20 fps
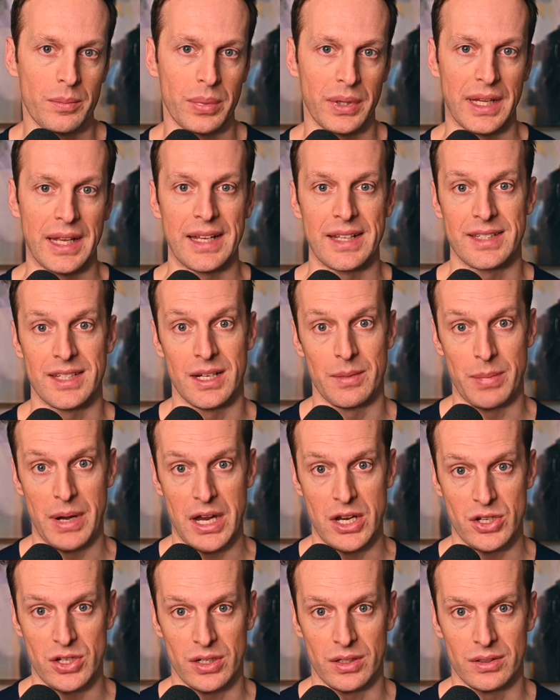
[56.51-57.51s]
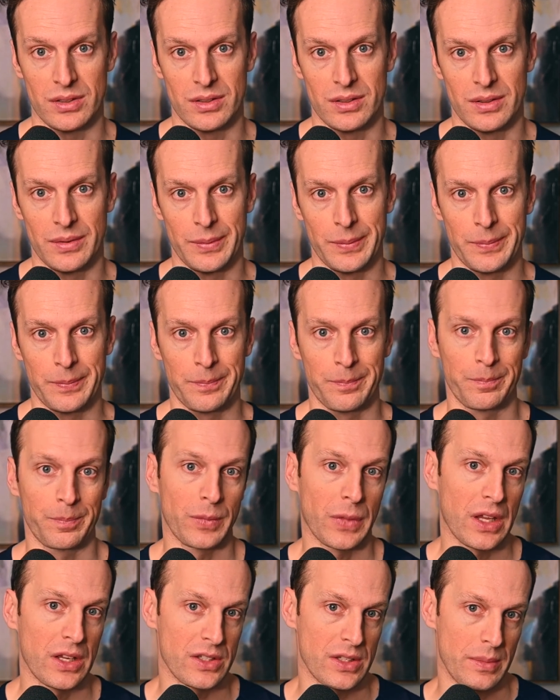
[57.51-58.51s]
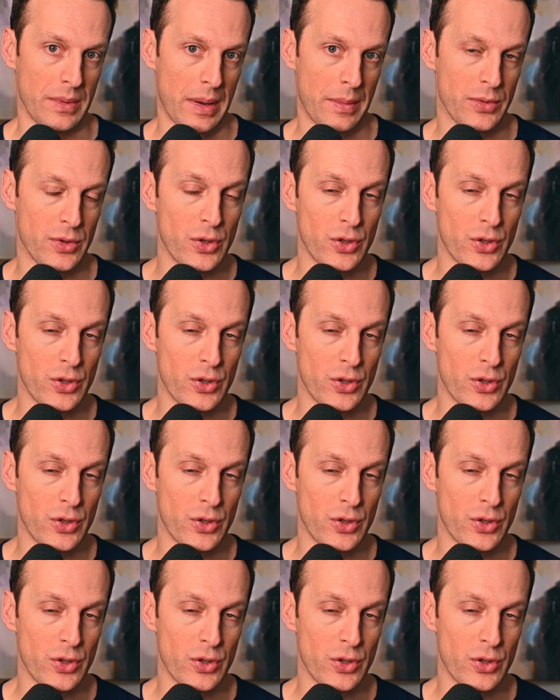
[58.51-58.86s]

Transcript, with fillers: placed in a patient. Sometimes